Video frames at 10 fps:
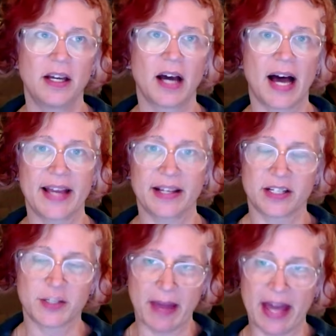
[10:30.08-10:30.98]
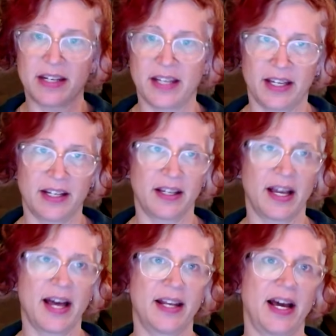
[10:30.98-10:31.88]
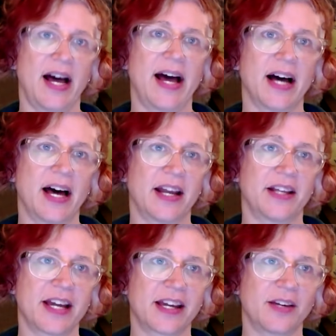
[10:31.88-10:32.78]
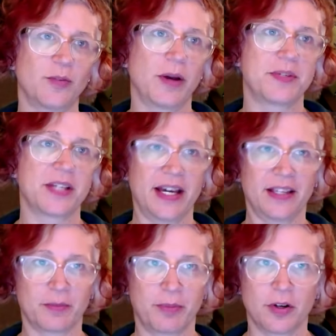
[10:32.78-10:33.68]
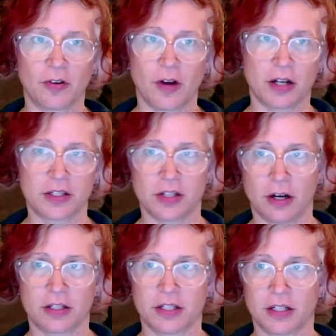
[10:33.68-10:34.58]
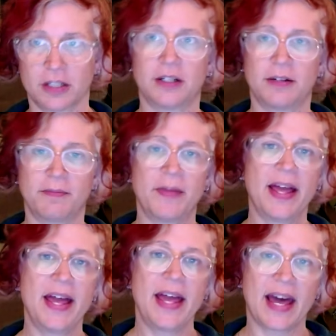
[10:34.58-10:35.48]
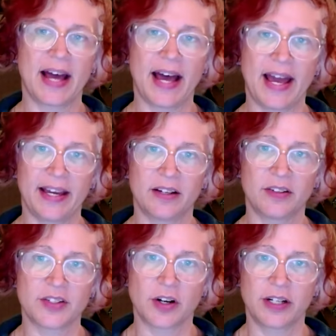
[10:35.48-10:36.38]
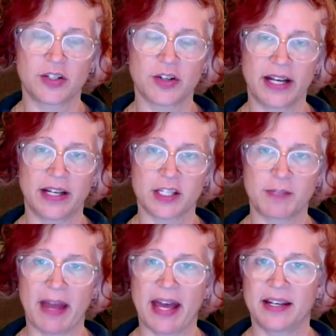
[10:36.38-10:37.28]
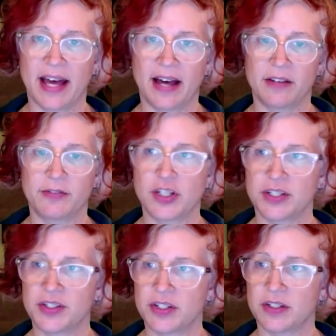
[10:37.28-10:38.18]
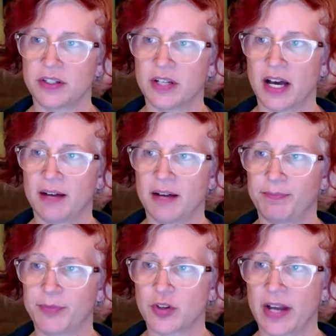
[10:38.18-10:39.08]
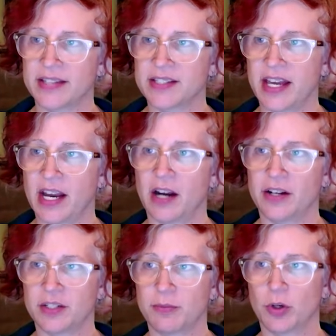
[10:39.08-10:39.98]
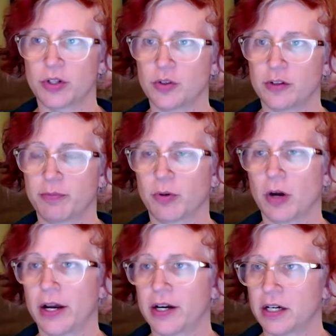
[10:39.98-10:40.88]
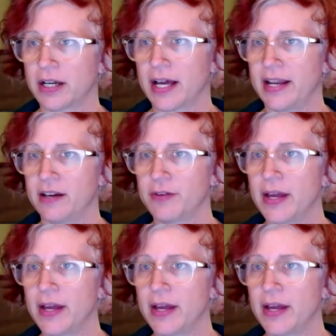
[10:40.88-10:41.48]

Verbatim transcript: I expanded and I got a second website, thepunkrockdoc.com, and I started trying to expand out of just um, trans care into more sort of broader kind of